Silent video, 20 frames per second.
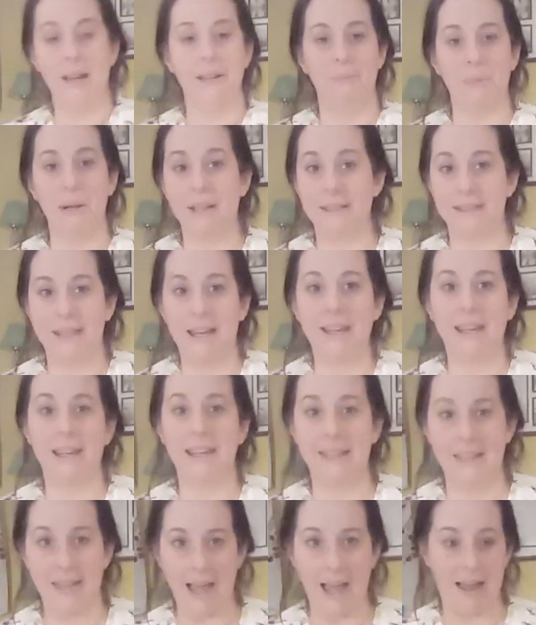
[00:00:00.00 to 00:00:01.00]
because I can
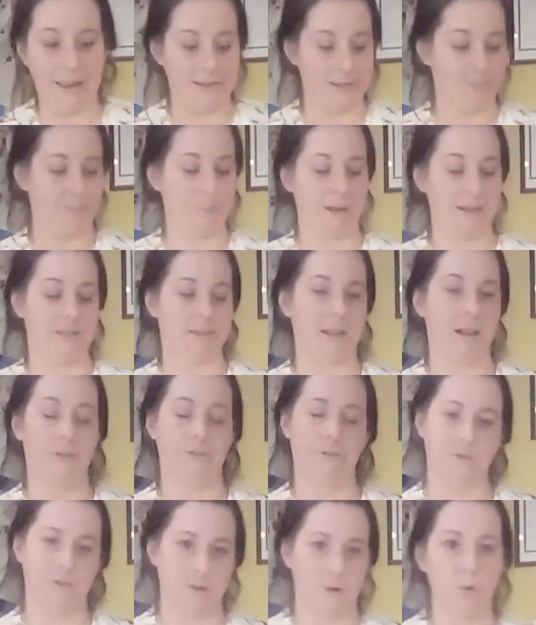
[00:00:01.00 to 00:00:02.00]
guess based off
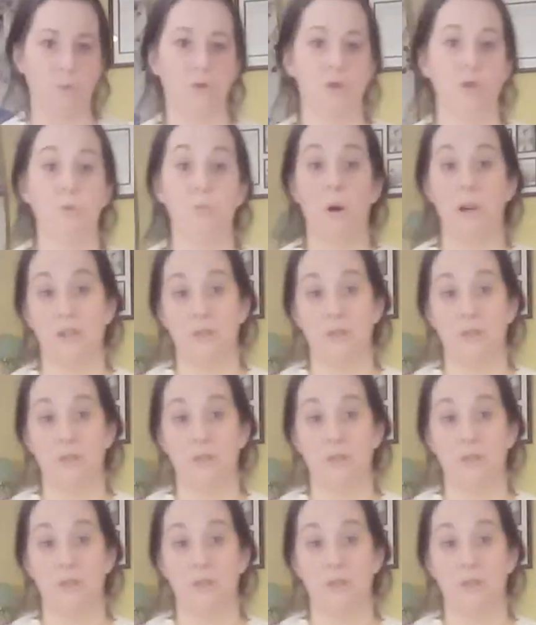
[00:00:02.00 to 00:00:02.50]
what